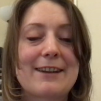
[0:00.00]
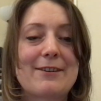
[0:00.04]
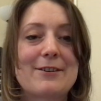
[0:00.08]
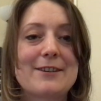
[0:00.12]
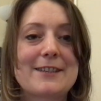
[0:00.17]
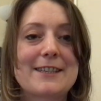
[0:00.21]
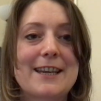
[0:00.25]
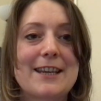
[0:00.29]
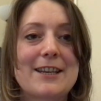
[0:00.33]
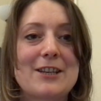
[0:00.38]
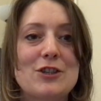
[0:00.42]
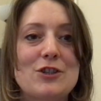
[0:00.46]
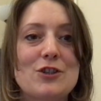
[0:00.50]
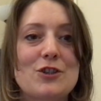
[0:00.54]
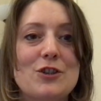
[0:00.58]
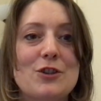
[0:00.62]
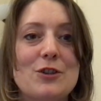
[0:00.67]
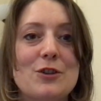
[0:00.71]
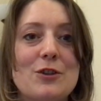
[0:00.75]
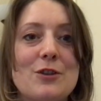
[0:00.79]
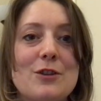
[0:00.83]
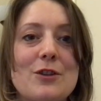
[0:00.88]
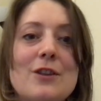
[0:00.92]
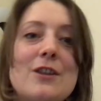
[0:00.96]
their attention,
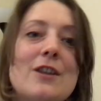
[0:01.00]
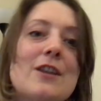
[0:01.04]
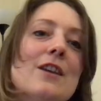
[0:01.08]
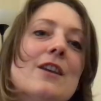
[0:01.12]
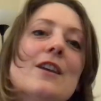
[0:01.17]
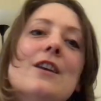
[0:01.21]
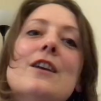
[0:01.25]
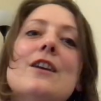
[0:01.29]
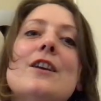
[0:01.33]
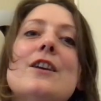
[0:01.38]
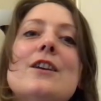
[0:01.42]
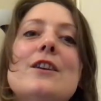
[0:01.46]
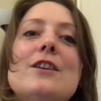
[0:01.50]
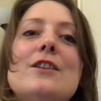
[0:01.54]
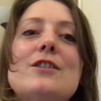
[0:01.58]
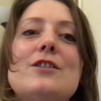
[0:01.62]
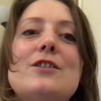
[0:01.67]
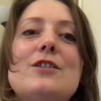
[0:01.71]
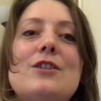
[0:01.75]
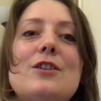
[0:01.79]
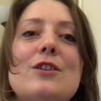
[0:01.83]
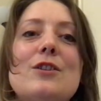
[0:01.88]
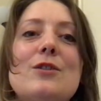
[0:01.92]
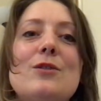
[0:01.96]

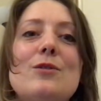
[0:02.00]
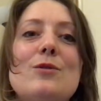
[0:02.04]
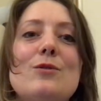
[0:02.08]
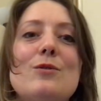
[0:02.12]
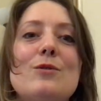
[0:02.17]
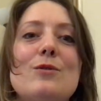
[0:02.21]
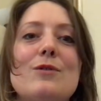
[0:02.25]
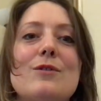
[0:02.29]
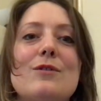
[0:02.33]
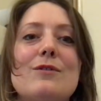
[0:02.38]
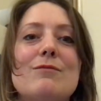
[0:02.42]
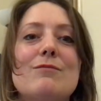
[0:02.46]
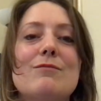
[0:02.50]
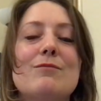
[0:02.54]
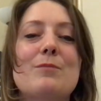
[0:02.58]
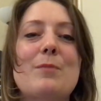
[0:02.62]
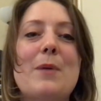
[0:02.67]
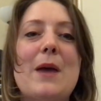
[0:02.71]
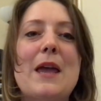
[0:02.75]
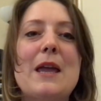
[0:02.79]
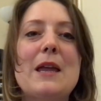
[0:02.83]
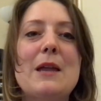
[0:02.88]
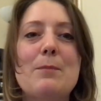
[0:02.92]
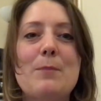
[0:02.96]
to
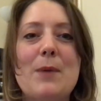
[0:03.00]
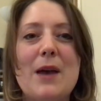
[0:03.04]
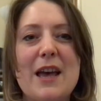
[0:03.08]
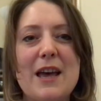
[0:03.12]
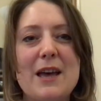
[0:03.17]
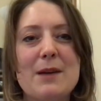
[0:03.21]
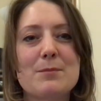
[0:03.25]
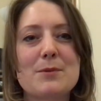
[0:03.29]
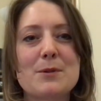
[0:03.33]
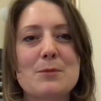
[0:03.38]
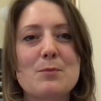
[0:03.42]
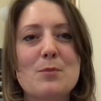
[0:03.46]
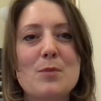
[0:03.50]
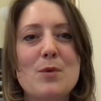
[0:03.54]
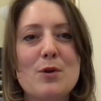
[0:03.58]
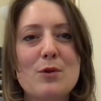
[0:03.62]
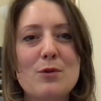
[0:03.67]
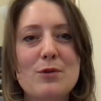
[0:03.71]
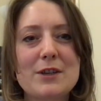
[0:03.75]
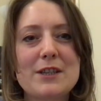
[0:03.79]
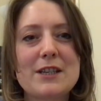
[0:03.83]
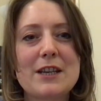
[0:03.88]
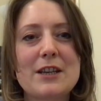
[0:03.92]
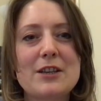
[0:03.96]
pay perhaps
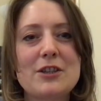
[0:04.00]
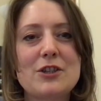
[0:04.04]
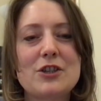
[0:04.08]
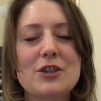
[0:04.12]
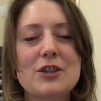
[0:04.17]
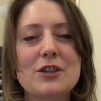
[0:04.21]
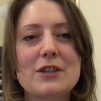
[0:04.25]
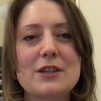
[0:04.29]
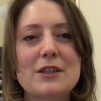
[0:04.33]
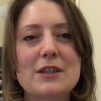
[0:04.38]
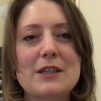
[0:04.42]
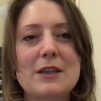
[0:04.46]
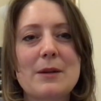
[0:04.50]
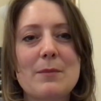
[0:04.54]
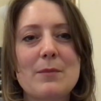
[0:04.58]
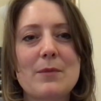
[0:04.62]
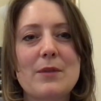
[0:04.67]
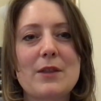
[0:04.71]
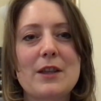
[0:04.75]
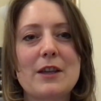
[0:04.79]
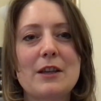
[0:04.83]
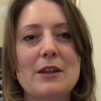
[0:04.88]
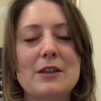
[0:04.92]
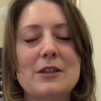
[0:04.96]
more attention to
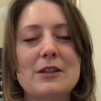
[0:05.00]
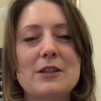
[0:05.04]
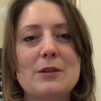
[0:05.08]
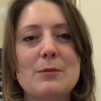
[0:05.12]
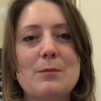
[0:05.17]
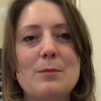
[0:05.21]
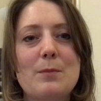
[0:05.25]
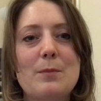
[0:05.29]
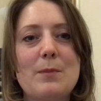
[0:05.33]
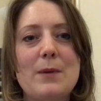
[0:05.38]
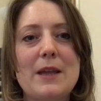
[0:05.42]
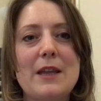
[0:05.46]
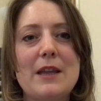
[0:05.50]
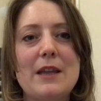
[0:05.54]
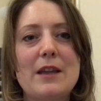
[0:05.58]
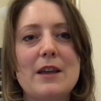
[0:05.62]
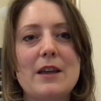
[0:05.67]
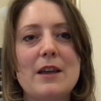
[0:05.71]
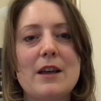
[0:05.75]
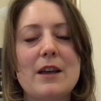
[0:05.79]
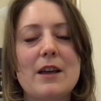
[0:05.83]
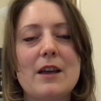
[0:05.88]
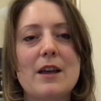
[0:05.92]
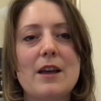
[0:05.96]
something, to be
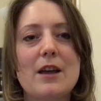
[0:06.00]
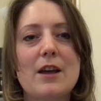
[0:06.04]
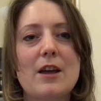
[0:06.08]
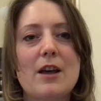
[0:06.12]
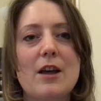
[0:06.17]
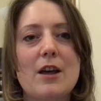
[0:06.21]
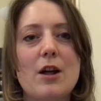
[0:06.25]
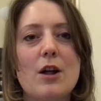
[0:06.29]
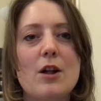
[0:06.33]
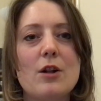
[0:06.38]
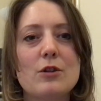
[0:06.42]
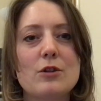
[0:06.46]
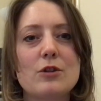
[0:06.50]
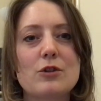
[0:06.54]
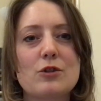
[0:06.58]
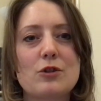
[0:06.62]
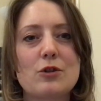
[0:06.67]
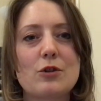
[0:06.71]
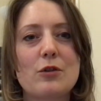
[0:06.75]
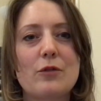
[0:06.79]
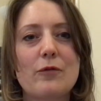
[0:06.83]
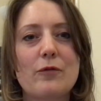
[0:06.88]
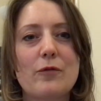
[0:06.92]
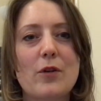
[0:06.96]

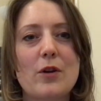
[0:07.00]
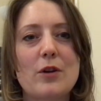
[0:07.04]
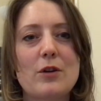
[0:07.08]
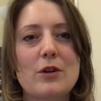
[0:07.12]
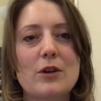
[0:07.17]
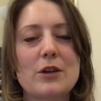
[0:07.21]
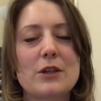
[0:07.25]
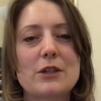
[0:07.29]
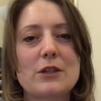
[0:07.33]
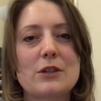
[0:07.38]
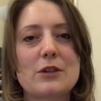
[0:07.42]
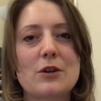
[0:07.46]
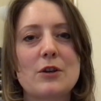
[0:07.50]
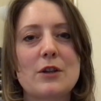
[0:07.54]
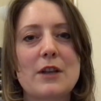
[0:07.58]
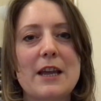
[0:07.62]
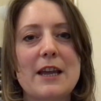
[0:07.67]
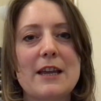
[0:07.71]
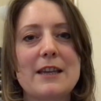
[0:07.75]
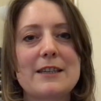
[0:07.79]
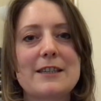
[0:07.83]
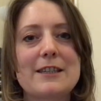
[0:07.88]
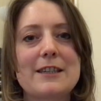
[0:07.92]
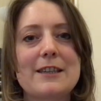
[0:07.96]
ultra focused on
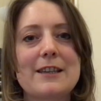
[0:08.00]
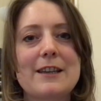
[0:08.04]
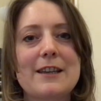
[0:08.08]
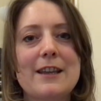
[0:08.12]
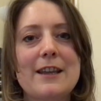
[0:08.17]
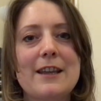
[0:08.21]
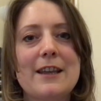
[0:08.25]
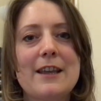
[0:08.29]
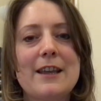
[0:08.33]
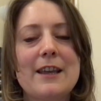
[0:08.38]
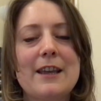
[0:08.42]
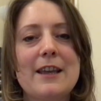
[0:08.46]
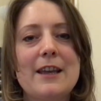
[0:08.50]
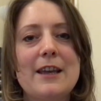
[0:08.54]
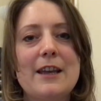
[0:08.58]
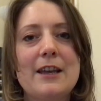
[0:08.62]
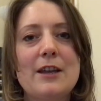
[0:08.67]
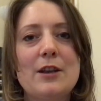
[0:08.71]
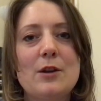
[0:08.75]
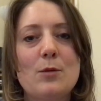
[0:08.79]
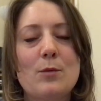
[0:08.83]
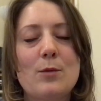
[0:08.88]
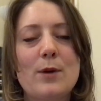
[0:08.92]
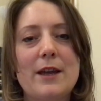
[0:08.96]
it
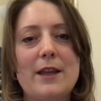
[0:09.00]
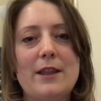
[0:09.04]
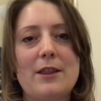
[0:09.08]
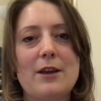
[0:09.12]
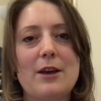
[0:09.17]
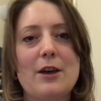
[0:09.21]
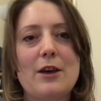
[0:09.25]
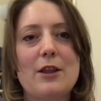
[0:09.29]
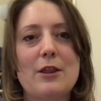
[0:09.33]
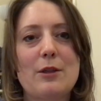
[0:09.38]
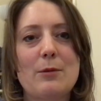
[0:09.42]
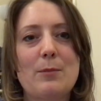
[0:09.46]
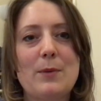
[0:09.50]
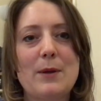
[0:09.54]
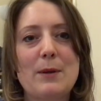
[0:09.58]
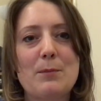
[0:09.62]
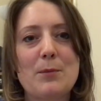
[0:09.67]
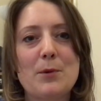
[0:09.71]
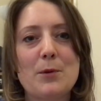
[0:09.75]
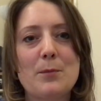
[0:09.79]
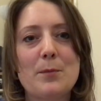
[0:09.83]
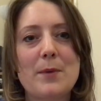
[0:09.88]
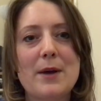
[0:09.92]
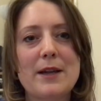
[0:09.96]
in a way that other
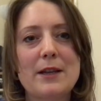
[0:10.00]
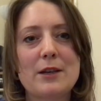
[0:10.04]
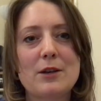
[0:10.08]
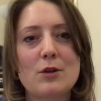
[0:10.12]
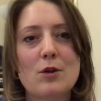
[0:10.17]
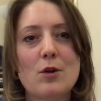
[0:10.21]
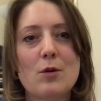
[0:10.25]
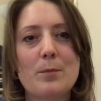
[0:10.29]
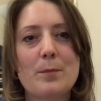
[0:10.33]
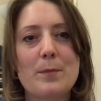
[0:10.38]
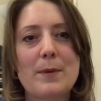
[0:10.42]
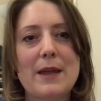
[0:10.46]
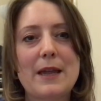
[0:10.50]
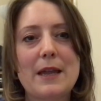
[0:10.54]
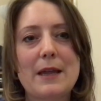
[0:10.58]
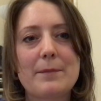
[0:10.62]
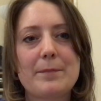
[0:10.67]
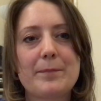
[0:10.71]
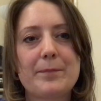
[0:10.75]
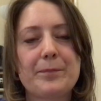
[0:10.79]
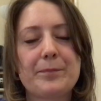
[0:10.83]
people might not be.